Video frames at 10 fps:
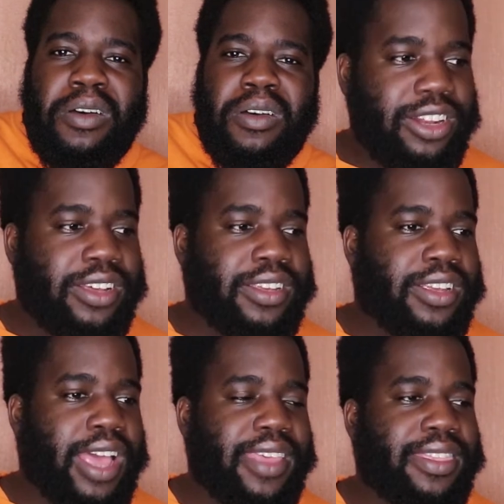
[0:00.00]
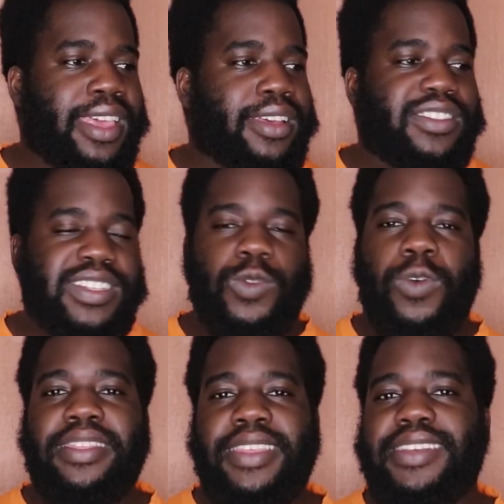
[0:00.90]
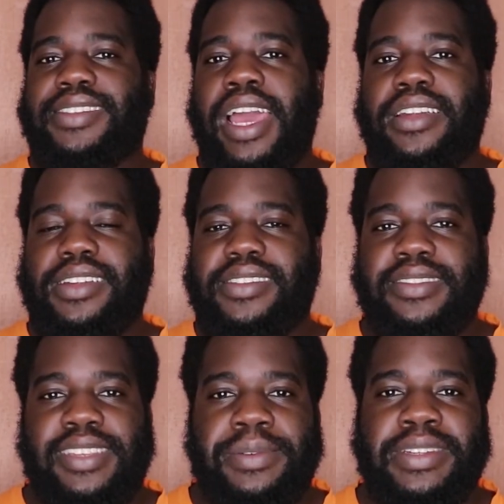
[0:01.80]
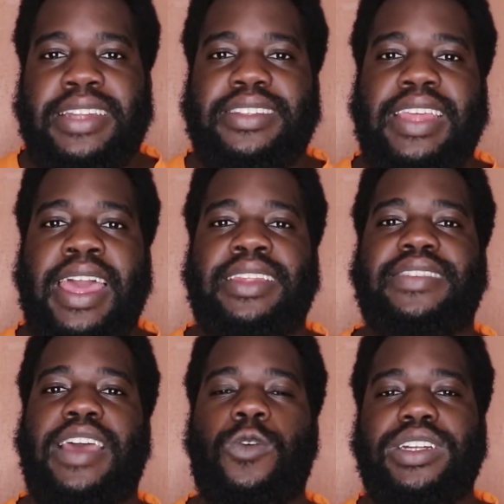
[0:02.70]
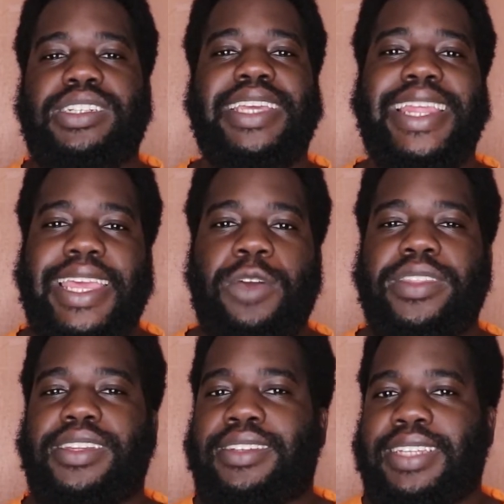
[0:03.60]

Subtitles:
Look, I think just one thing Snyder doesn't seem to understand is that we're dealing with